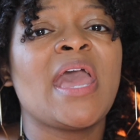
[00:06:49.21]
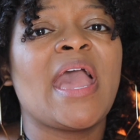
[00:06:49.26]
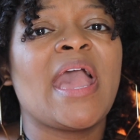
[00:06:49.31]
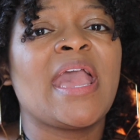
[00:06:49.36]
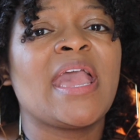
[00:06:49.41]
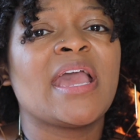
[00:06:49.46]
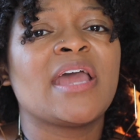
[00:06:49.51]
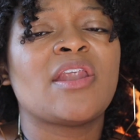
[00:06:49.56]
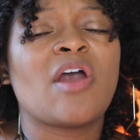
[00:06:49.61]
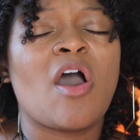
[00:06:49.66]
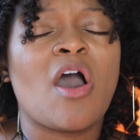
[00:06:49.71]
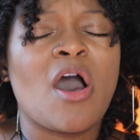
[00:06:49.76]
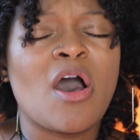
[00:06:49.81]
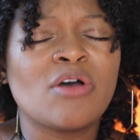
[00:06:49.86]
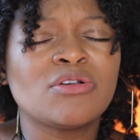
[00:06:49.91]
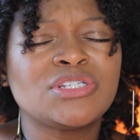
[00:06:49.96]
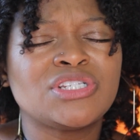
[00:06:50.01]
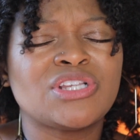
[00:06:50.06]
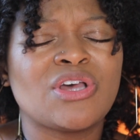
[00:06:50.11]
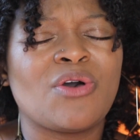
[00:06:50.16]
And
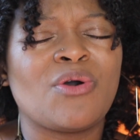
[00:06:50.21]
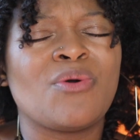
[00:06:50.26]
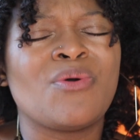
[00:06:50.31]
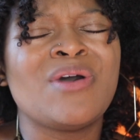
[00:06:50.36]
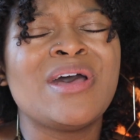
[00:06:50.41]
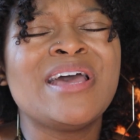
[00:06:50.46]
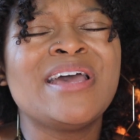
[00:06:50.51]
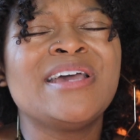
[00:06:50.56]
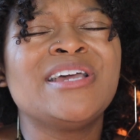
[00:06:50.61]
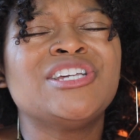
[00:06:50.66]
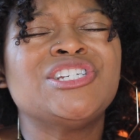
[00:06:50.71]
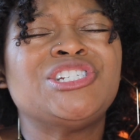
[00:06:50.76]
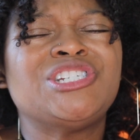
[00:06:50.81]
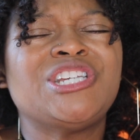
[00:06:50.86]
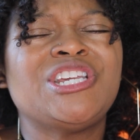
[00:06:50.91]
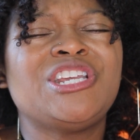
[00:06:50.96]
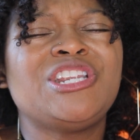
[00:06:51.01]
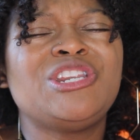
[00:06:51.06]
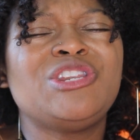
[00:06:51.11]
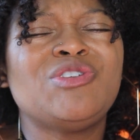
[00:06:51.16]
also,
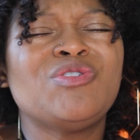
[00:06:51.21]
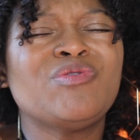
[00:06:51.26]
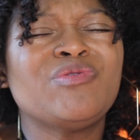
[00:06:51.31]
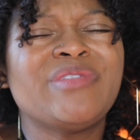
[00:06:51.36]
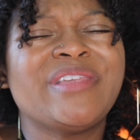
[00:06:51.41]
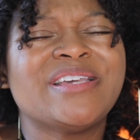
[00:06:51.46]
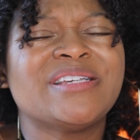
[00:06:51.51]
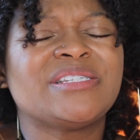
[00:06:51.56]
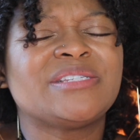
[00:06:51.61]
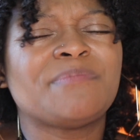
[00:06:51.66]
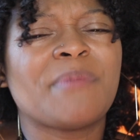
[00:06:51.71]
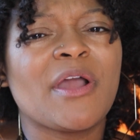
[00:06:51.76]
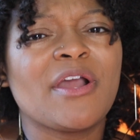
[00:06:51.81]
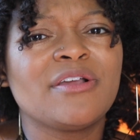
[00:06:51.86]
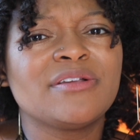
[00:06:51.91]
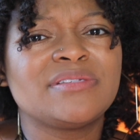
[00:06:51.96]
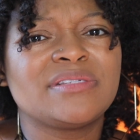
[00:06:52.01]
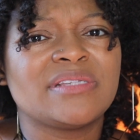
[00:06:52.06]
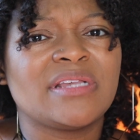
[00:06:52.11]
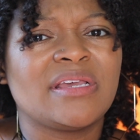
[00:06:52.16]
she knew this
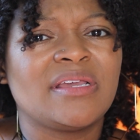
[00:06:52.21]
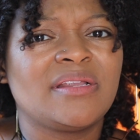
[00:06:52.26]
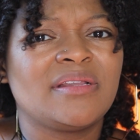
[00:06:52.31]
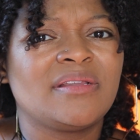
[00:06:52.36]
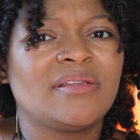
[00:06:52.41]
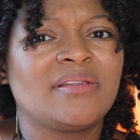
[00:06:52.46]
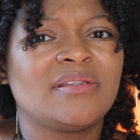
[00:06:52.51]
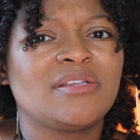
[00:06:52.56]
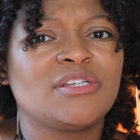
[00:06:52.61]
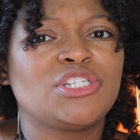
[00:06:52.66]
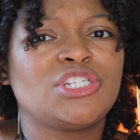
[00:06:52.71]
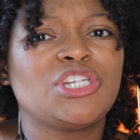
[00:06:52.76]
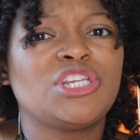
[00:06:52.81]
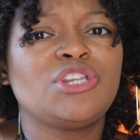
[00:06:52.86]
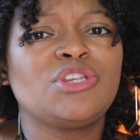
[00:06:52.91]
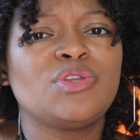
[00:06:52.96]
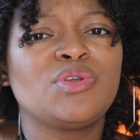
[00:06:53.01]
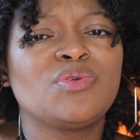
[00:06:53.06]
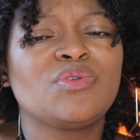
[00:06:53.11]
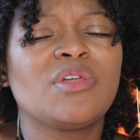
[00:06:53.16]
person.
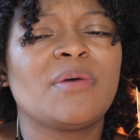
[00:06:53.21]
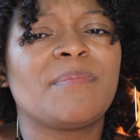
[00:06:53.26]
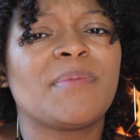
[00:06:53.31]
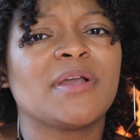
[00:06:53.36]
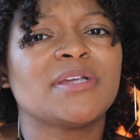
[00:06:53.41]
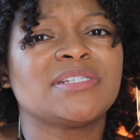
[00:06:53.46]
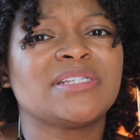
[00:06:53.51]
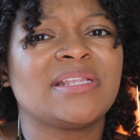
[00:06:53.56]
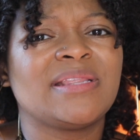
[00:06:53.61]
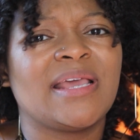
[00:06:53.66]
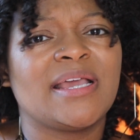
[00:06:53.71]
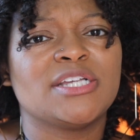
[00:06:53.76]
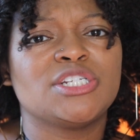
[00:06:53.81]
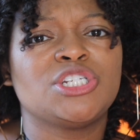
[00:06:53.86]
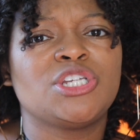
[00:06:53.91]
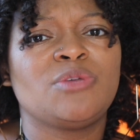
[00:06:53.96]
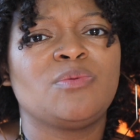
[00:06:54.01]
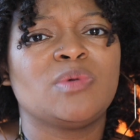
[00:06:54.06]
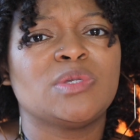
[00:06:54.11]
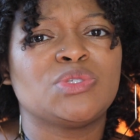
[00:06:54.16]
She knew the person that
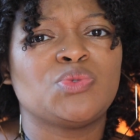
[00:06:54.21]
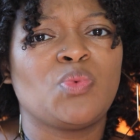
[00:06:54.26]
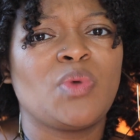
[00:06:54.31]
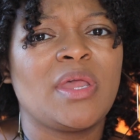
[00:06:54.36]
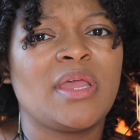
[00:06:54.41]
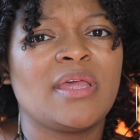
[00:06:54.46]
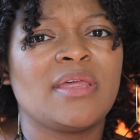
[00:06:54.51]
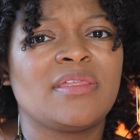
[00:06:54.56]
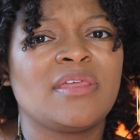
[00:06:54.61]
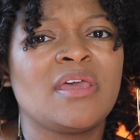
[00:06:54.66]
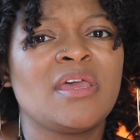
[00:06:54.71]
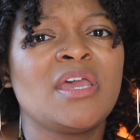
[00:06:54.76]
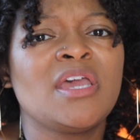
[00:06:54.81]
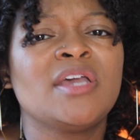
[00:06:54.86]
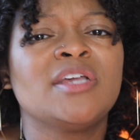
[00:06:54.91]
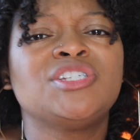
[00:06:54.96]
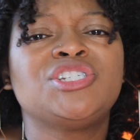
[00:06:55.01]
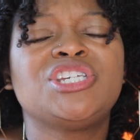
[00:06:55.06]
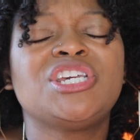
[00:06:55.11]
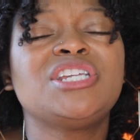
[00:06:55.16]
she was with.
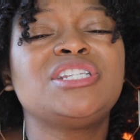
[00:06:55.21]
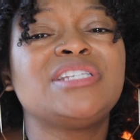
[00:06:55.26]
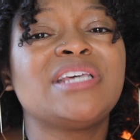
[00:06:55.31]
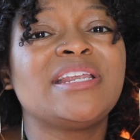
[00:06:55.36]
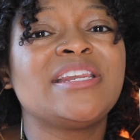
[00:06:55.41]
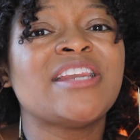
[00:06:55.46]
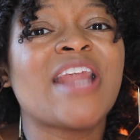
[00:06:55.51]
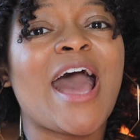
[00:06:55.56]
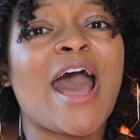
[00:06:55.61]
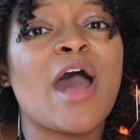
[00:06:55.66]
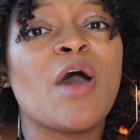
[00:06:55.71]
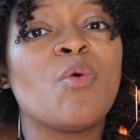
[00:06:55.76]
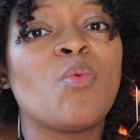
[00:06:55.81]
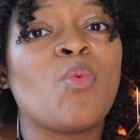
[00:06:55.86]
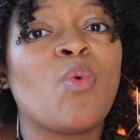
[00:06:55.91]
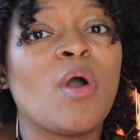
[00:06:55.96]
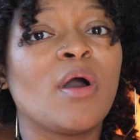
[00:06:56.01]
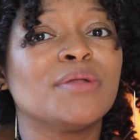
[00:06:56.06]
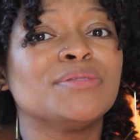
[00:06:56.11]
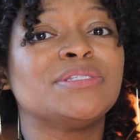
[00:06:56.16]
She did
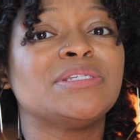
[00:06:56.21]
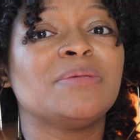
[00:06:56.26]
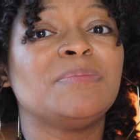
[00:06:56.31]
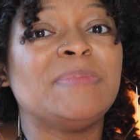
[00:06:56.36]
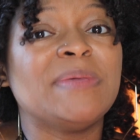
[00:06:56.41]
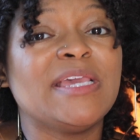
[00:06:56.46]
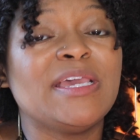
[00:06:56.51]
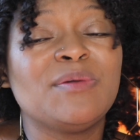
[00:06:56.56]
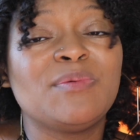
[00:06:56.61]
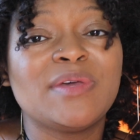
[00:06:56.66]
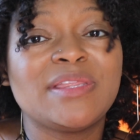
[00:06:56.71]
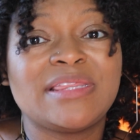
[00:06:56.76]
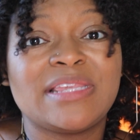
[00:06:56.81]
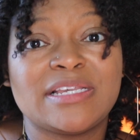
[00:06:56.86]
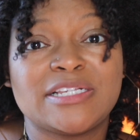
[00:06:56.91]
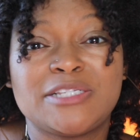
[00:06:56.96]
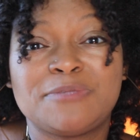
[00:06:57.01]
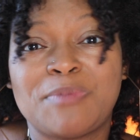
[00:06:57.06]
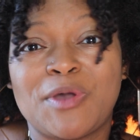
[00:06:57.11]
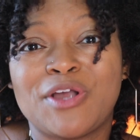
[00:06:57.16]
not want to be with
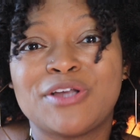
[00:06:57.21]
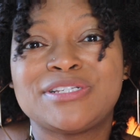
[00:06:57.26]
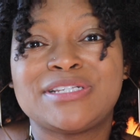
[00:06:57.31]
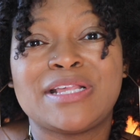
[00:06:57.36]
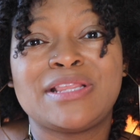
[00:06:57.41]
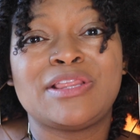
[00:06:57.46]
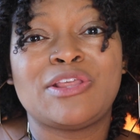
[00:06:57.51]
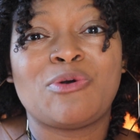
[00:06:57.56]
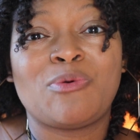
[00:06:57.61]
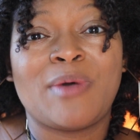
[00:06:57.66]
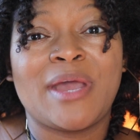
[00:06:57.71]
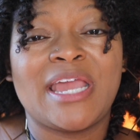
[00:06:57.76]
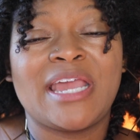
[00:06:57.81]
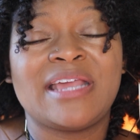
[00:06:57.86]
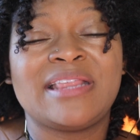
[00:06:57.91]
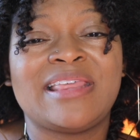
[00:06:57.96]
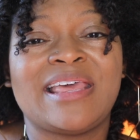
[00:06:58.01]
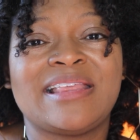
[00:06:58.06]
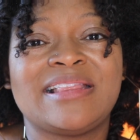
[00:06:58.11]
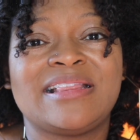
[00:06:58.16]
this person the
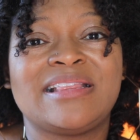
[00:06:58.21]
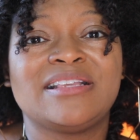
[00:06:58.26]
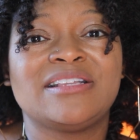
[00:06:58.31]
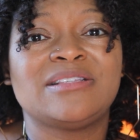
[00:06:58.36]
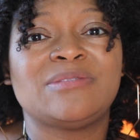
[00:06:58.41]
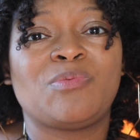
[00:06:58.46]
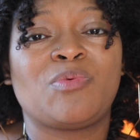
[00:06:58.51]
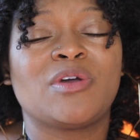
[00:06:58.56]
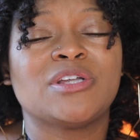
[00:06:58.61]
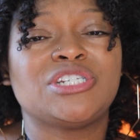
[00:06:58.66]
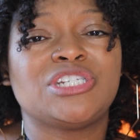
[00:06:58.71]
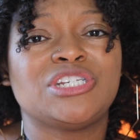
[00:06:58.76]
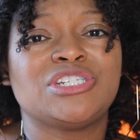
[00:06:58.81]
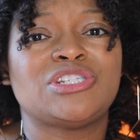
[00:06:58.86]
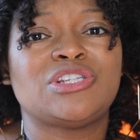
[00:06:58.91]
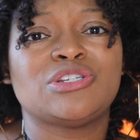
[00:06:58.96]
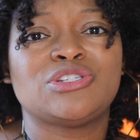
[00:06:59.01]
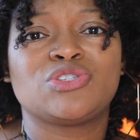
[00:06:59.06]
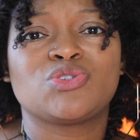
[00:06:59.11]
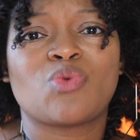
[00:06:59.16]
way that what
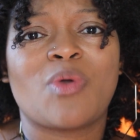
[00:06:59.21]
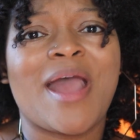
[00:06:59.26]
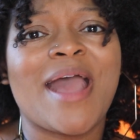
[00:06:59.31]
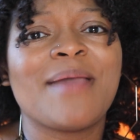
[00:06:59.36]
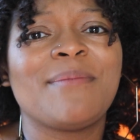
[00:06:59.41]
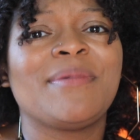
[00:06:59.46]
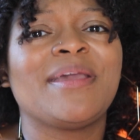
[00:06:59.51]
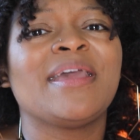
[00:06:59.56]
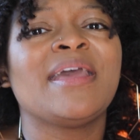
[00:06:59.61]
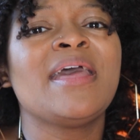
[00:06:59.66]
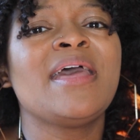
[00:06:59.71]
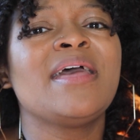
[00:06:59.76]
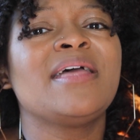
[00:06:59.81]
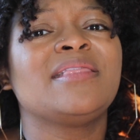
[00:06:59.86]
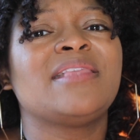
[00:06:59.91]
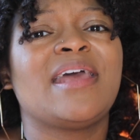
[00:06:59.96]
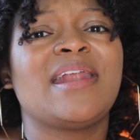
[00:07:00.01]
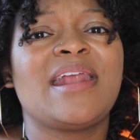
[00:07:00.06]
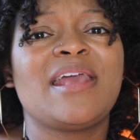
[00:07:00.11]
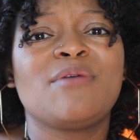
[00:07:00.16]
she's describing,
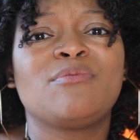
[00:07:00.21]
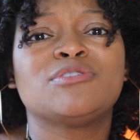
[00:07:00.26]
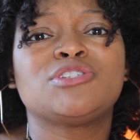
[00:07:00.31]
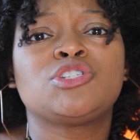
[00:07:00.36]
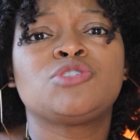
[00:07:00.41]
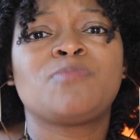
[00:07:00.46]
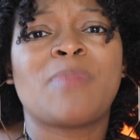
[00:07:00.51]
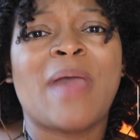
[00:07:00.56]
that it was